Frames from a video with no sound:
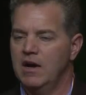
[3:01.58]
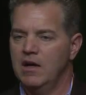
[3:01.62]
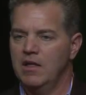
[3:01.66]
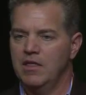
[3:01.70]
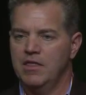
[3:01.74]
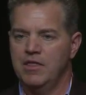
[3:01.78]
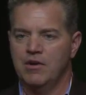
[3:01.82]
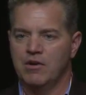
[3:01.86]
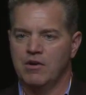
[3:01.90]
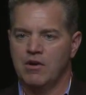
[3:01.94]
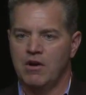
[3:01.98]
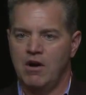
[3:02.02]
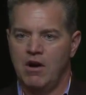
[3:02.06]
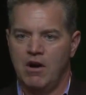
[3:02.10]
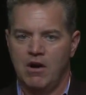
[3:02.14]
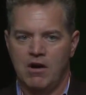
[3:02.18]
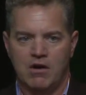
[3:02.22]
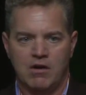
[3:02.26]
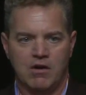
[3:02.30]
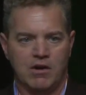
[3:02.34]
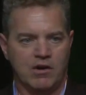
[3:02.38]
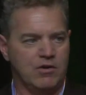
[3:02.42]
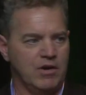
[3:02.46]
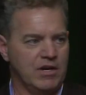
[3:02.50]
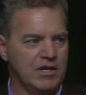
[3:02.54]
There
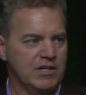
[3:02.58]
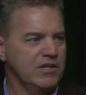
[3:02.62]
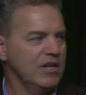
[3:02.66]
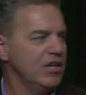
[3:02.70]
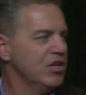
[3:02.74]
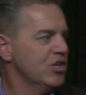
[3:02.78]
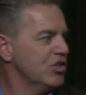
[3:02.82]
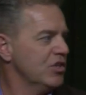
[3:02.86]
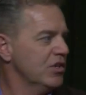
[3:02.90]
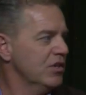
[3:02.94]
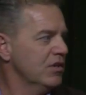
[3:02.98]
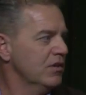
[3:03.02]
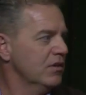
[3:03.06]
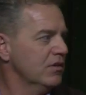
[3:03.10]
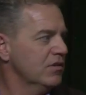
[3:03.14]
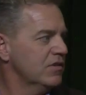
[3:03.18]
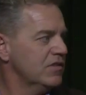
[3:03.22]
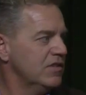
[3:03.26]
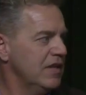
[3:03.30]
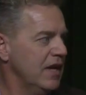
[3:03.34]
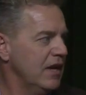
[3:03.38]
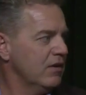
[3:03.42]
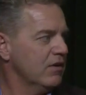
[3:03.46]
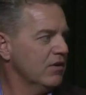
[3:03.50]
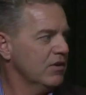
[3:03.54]
are accreditation
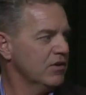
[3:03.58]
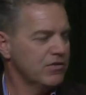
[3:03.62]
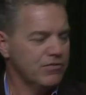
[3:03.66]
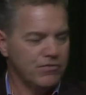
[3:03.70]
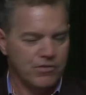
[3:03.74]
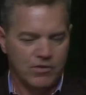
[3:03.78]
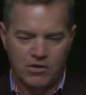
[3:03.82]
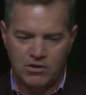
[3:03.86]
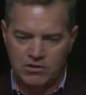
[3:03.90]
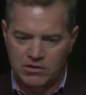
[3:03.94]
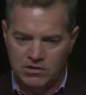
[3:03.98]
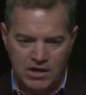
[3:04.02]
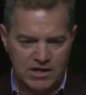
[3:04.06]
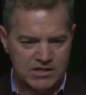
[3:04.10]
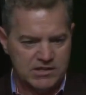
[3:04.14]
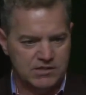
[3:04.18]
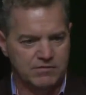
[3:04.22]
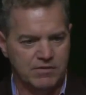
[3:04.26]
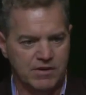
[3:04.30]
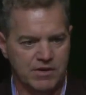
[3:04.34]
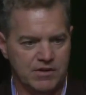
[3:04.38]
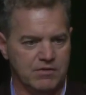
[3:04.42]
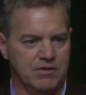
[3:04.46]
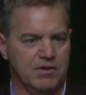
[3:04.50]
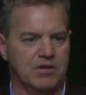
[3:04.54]
standards for lots
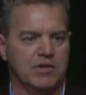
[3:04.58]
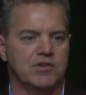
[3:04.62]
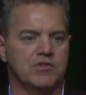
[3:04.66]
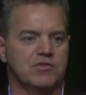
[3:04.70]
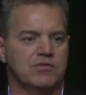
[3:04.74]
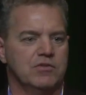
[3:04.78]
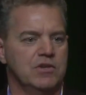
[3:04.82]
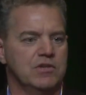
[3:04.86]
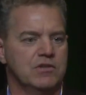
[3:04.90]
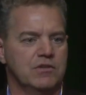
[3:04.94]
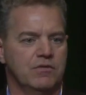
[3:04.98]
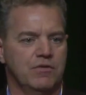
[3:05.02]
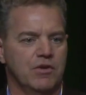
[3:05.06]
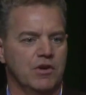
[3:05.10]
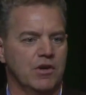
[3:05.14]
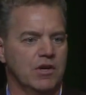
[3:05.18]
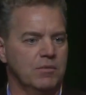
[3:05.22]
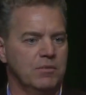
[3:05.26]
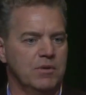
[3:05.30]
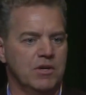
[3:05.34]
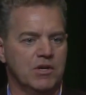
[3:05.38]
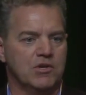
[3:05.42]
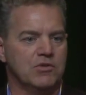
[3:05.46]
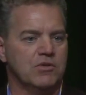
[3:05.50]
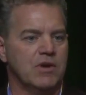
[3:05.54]
of other industries. If you're going
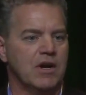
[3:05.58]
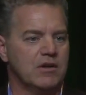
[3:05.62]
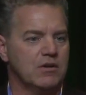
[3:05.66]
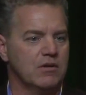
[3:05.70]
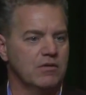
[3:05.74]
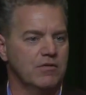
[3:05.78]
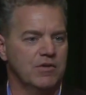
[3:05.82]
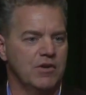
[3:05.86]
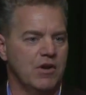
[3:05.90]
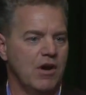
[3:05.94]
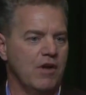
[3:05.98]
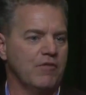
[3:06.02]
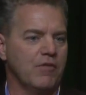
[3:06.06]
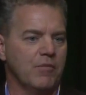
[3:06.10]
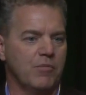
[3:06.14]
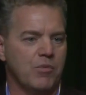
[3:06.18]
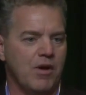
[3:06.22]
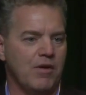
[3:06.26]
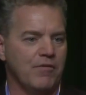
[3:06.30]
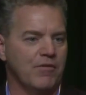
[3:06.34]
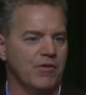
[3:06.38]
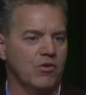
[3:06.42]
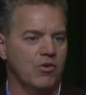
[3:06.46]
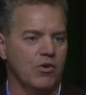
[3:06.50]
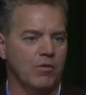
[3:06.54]
to be a director of a
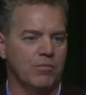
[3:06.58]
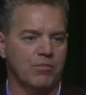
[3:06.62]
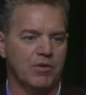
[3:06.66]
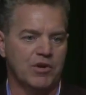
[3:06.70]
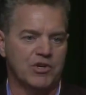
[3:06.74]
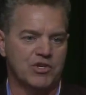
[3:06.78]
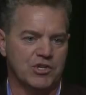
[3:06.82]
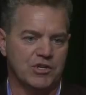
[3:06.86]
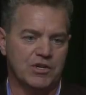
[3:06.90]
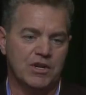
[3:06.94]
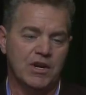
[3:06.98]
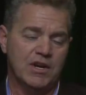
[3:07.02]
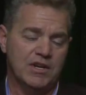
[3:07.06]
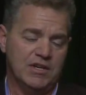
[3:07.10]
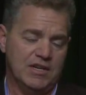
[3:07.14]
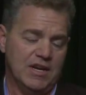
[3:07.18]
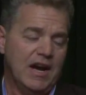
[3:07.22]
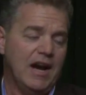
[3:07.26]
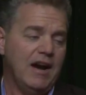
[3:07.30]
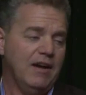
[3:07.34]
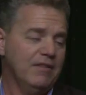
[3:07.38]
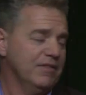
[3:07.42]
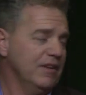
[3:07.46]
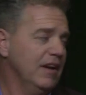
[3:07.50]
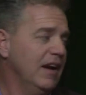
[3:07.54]
not-for-profit corporation, you
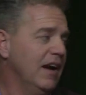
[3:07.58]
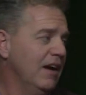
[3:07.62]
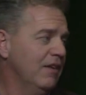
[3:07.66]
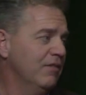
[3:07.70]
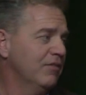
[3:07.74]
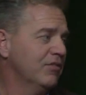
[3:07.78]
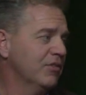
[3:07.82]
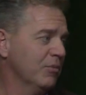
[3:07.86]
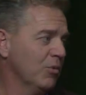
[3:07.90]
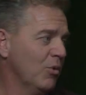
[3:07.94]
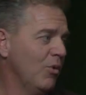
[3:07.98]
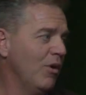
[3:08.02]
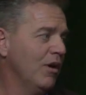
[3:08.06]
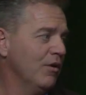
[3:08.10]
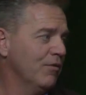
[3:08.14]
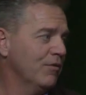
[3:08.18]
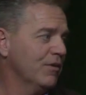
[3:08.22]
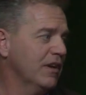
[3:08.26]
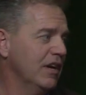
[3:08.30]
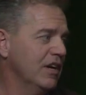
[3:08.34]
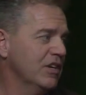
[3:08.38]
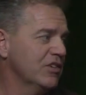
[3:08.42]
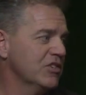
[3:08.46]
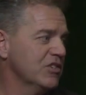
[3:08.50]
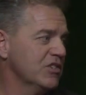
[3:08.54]
have to have some
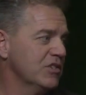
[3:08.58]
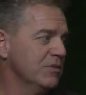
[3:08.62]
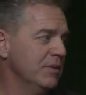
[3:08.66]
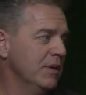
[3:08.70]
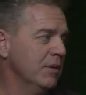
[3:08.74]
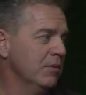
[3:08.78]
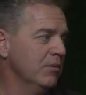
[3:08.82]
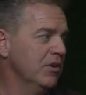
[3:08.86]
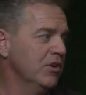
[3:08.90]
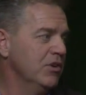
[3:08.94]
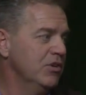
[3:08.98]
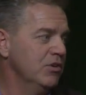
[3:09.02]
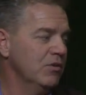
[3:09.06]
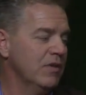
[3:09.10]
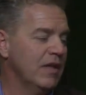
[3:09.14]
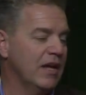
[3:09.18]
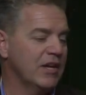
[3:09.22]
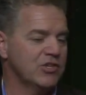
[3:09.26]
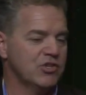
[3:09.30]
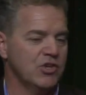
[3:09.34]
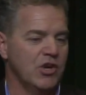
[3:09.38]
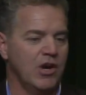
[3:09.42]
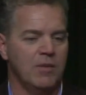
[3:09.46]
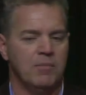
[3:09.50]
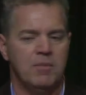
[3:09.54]
qualifications to be able to do
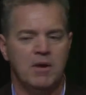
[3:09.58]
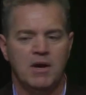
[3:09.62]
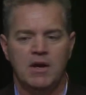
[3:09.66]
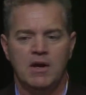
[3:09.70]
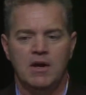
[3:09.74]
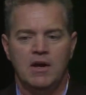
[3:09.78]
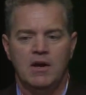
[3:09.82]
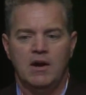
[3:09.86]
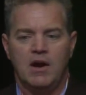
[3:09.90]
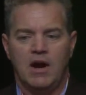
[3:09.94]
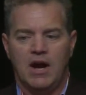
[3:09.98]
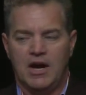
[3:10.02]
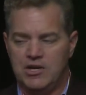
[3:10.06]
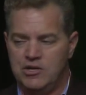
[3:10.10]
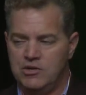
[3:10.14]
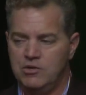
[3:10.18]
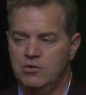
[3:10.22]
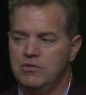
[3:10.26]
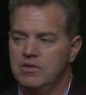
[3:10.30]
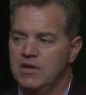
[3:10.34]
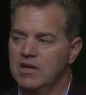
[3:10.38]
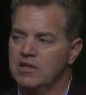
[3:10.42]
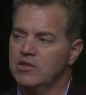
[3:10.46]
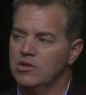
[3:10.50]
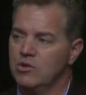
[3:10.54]
that job. I
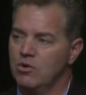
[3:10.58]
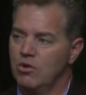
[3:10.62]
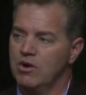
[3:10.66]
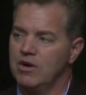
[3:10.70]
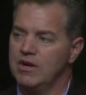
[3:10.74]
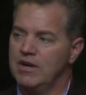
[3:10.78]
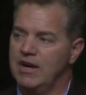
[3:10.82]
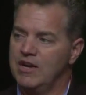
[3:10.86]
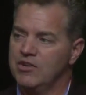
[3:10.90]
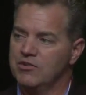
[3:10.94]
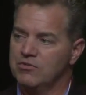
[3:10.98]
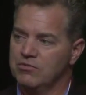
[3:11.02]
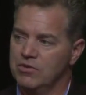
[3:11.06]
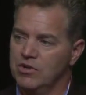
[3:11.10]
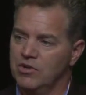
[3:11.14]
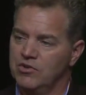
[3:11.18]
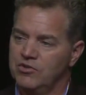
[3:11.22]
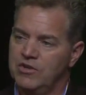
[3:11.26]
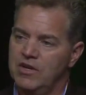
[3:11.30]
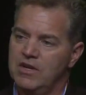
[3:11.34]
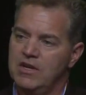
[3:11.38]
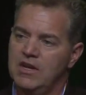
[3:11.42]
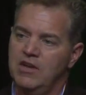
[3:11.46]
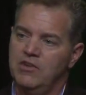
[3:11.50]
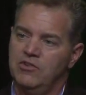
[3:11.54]
do think that organized real
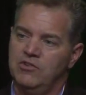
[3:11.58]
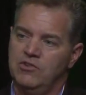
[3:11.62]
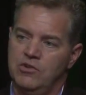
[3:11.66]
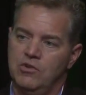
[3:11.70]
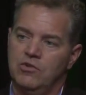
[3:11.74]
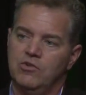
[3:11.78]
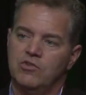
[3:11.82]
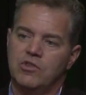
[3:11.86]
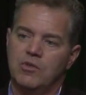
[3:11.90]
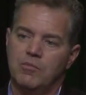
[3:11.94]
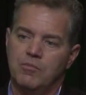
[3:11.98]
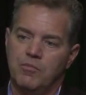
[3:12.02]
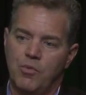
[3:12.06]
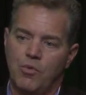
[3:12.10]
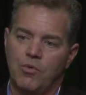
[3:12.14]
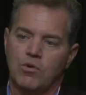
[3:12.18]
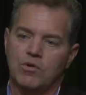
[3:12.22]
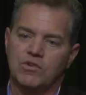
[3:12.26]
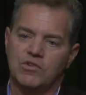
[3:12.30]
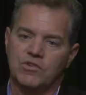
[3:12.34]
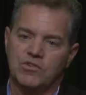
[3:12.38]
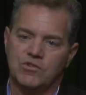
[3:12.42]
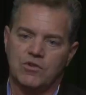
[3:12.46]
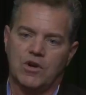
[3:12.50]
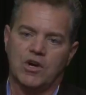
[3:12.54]
estate has used the
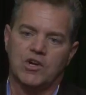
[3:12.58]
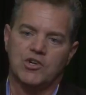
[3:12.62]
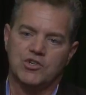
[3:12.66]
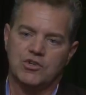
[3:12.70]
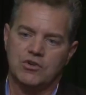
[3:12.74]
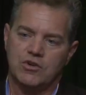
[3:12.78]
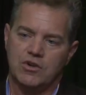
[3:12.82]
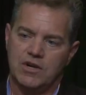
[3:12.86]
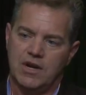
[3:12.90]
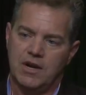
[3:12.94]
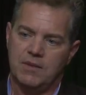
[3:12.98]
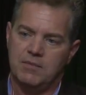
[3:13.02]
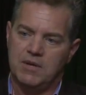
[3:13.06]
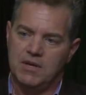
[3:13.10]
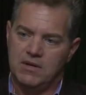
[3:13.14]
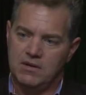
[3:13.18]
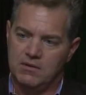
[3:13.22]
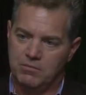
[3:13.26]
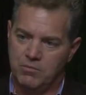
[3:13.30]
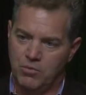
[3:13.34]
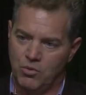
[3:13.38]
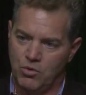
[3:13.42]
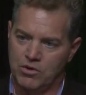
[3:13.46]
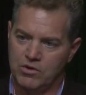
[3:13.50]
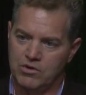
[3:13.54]
board structure, and I
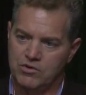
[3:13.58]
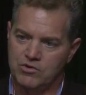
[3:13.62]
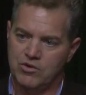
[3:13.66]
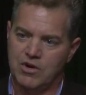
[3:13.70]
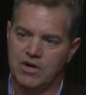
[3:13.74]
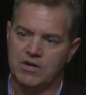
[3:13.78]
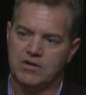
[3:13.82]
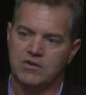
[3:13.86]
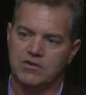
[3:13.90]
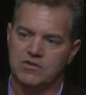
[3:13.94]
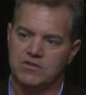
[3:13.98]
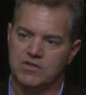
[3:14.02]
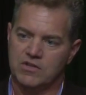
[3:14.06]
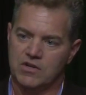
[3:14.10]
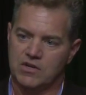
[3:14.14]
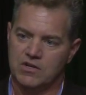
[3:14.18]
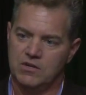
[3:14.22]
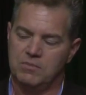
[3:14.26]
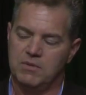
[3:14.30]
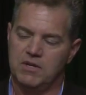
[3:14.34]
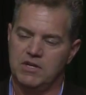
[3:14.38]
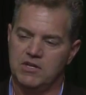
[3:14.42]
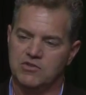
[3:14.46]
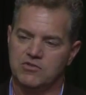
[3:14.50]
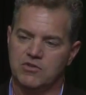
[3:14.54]
mean board directors and
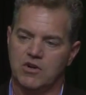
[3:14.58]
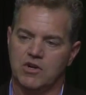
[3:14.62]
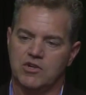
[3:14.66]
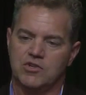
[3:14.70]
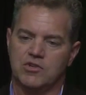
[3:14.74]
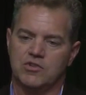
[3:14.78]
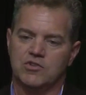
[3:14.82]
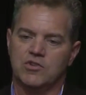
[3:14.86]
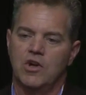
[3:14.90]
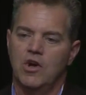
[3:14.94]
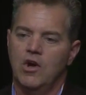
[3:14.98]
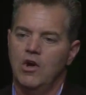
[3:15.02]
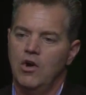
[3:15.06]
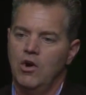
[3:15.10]
committee structures,